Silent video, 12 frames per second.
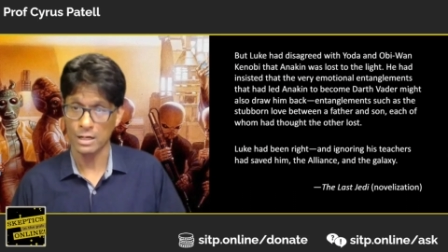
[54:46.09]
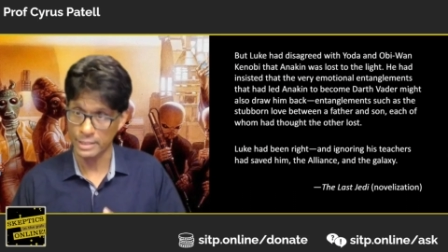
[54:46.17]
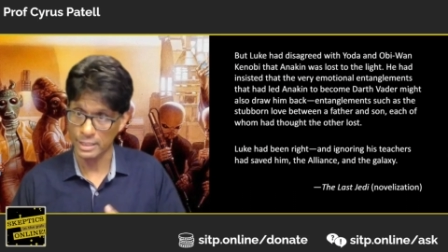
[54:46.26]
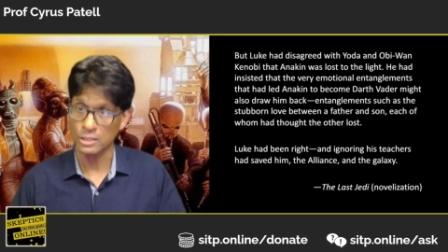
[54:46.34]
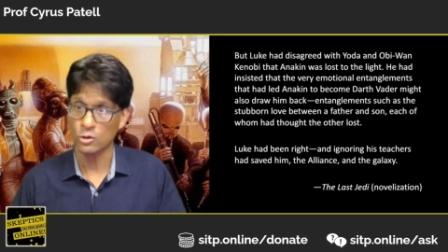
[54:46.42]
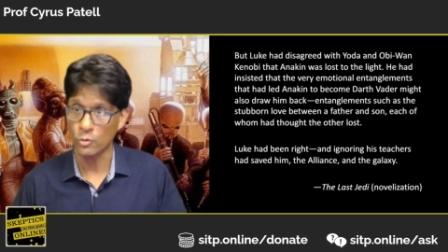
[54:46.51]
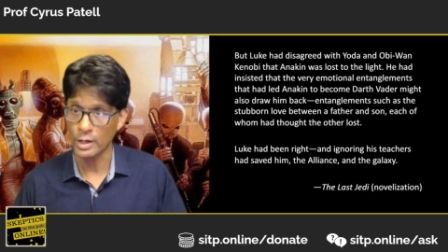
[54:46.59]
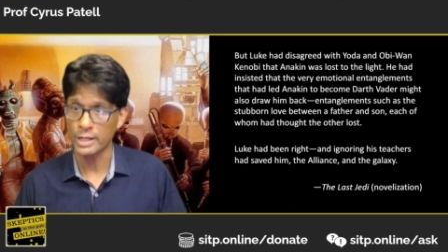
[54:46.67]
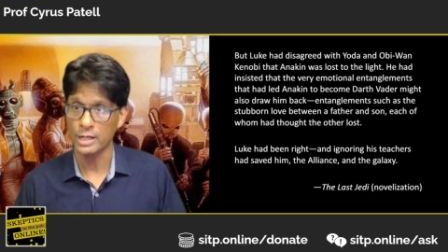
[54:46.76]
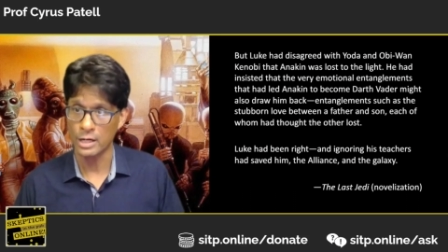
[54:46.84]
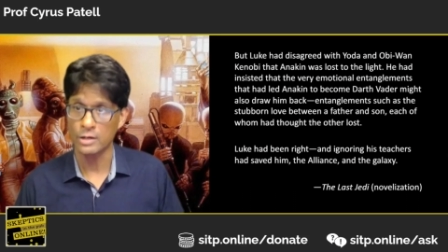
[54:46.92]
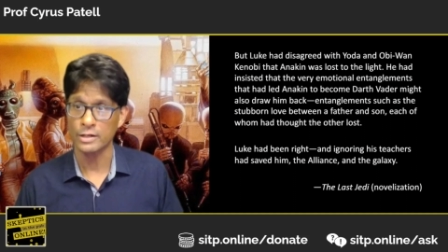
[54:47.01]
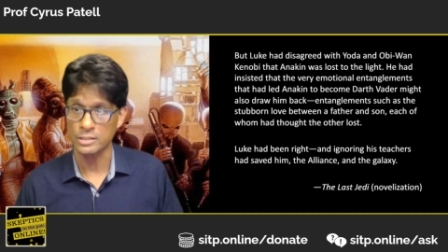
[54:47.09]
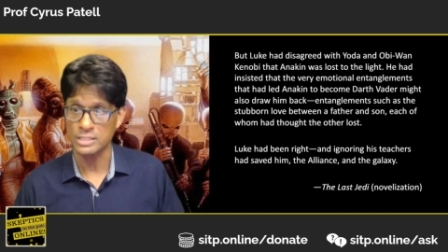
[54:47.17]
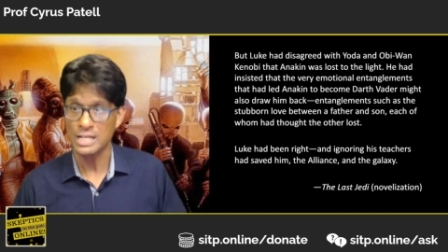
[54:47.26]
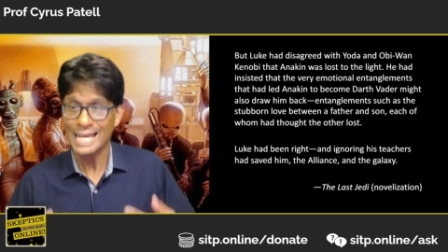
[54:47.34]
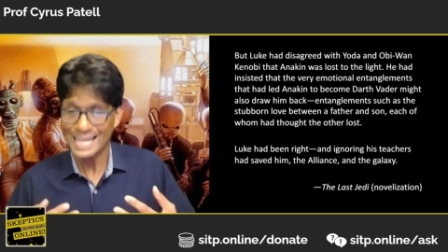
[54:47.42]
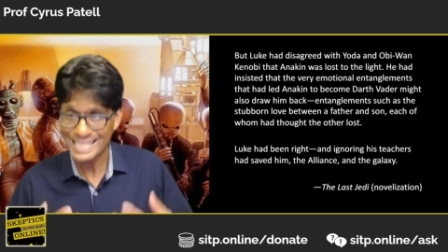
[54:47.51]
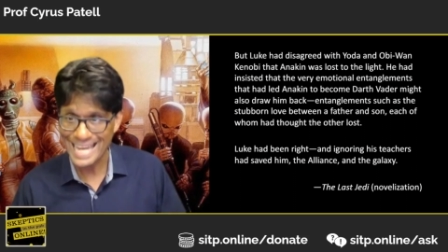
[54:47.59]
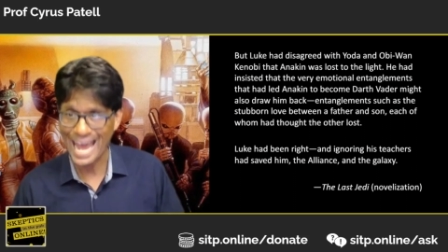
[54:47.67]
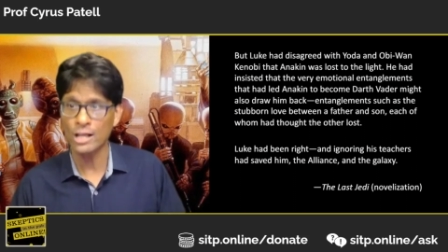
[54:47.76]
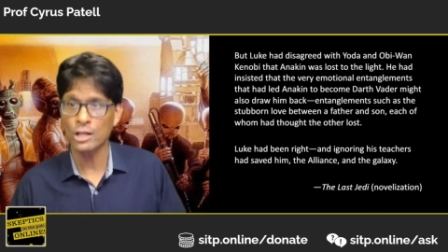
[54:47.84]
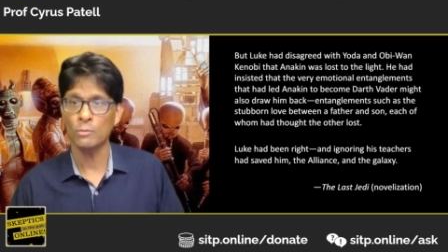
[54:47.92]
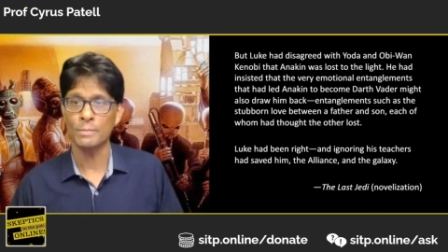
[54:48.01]
Again, gray areas.
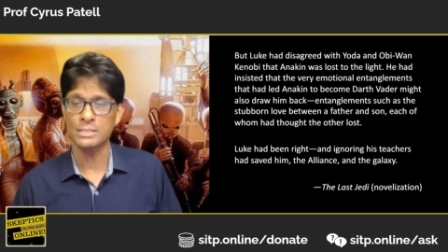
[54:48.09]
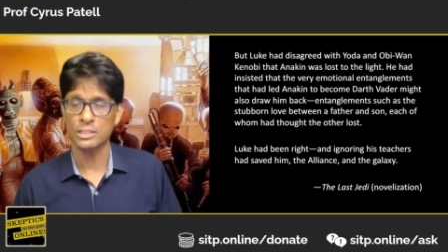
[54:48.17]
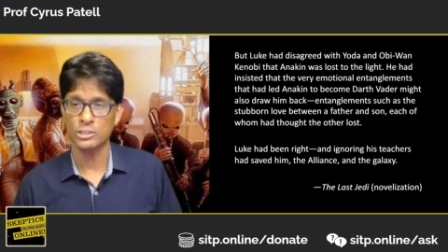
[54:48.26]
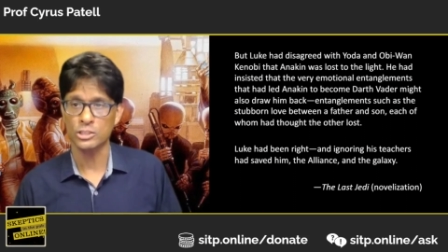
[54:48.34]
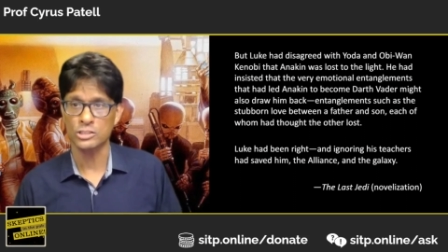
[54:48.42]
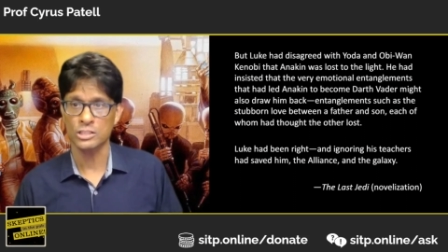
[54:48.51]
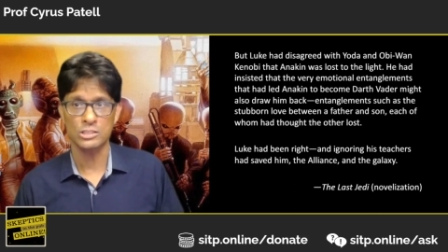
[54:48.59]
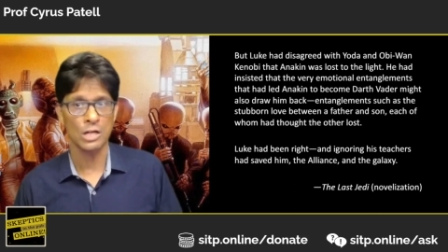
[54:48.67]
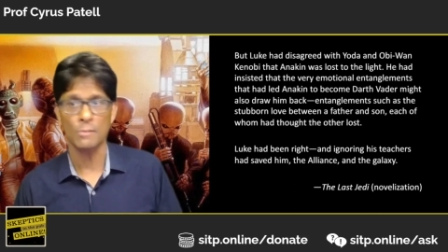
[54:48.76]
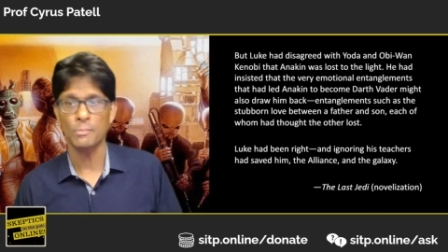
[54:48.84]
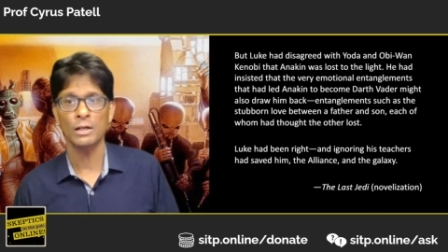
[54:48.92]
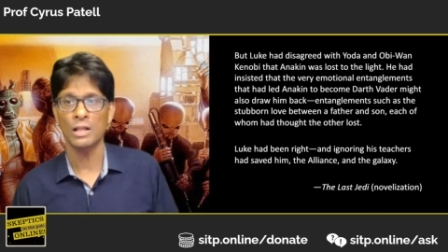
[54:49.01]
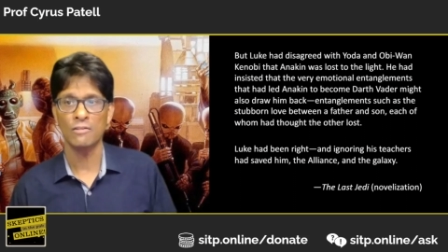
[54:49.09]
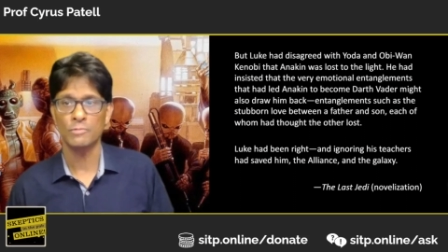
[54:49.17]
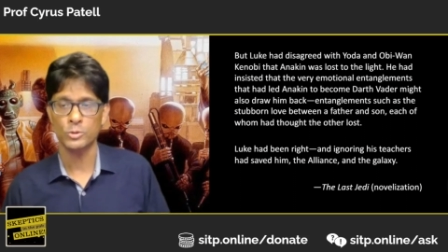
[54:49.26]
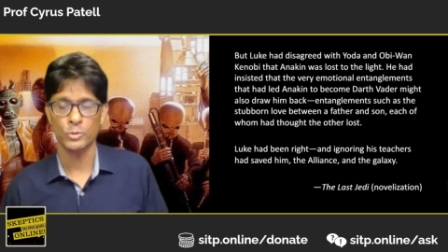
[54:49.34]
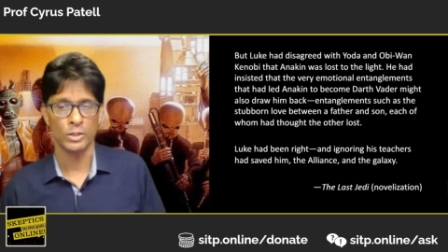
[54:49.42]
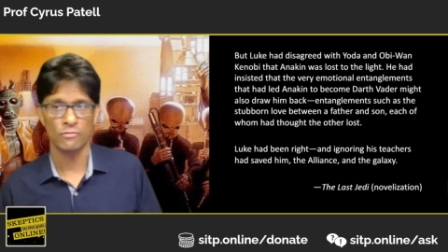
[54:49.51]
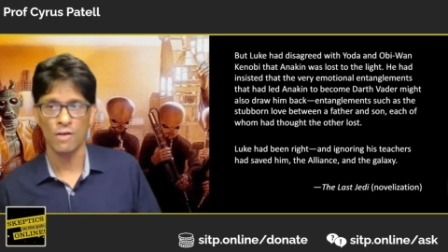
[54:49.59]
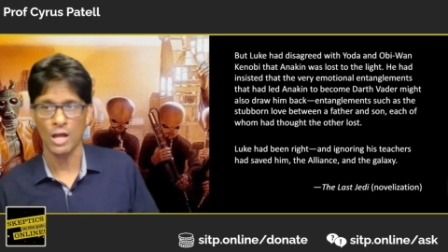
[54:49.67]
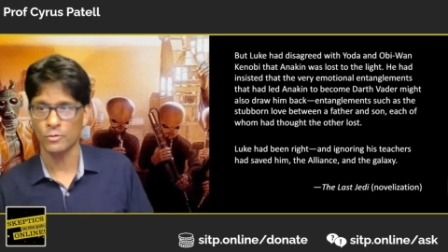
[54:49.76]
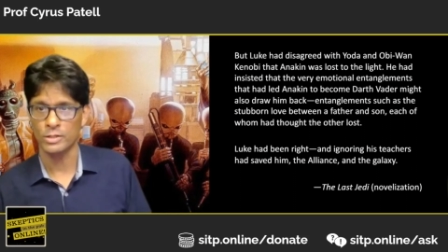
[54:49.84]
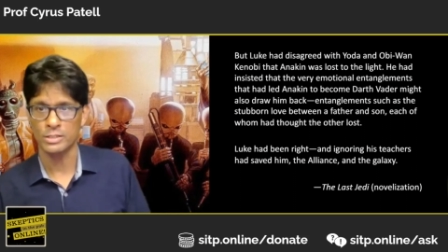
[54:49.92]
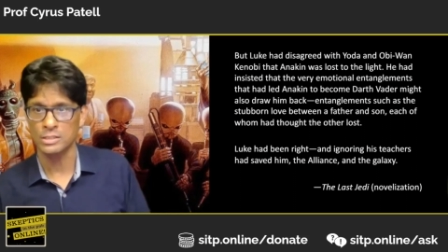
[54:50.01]
Entanglements such as the stubborn love between a
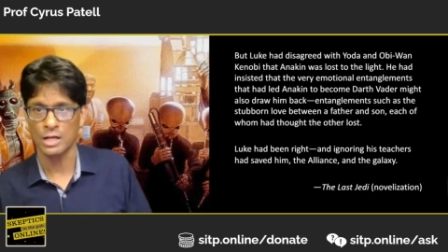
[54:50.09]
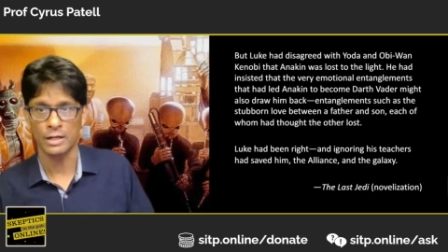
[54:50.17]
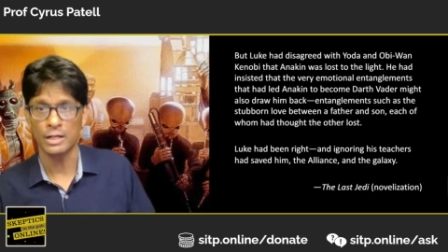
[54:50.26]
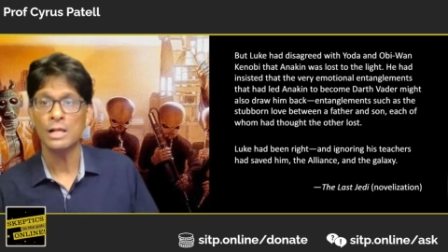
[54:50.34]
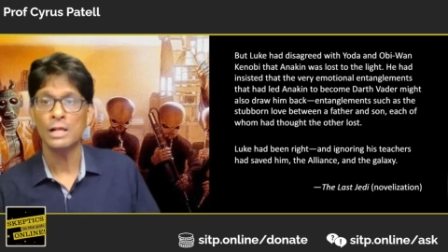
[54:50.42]
father and son,